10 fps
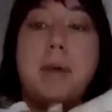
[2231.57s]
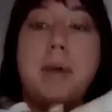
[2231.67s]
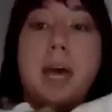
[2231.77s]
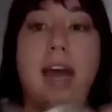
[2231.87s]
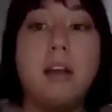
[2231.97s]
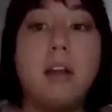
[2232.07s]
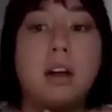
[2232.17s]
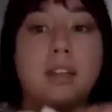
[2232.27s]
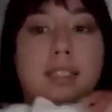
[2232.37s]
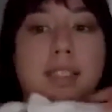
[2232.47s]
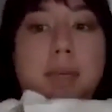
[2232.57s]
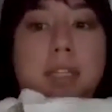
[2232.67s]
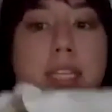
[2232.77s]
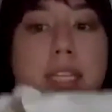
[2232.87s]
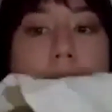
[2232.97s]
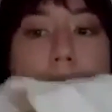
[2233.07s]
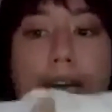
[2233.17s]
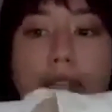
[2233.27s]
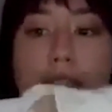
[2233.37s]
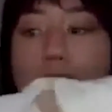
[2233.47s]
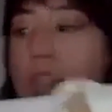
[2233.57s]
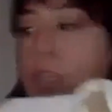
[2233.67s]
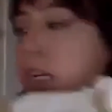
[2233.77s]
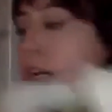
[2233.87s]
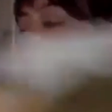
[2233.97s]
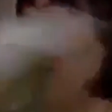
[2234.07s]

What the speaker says: Beth, how long does it typically last?